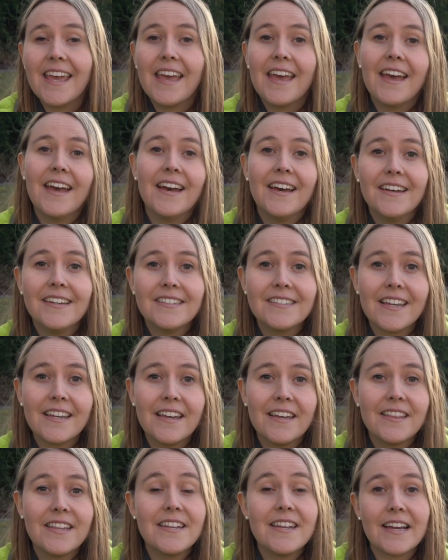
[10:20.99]
and
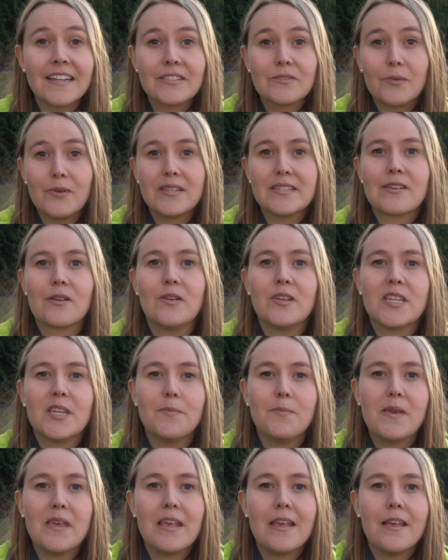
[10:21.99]
the next one's going
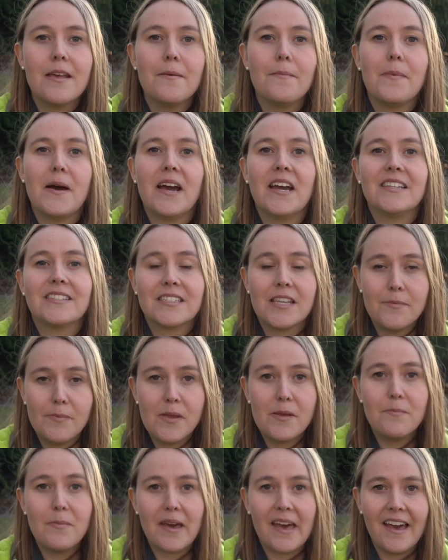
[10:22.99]
to be my
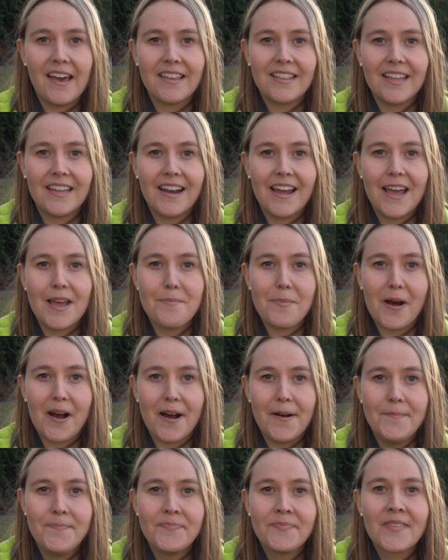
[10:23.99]
sleeping bag that I
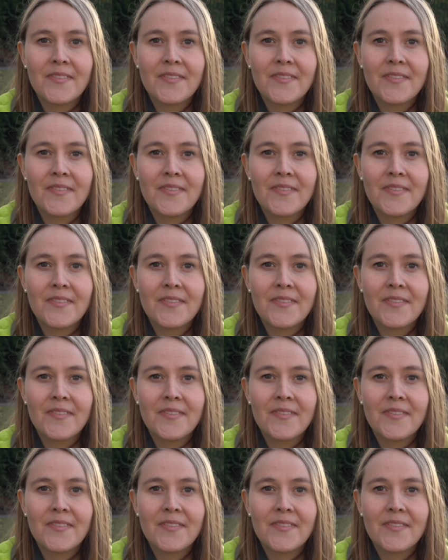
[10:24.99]
bought,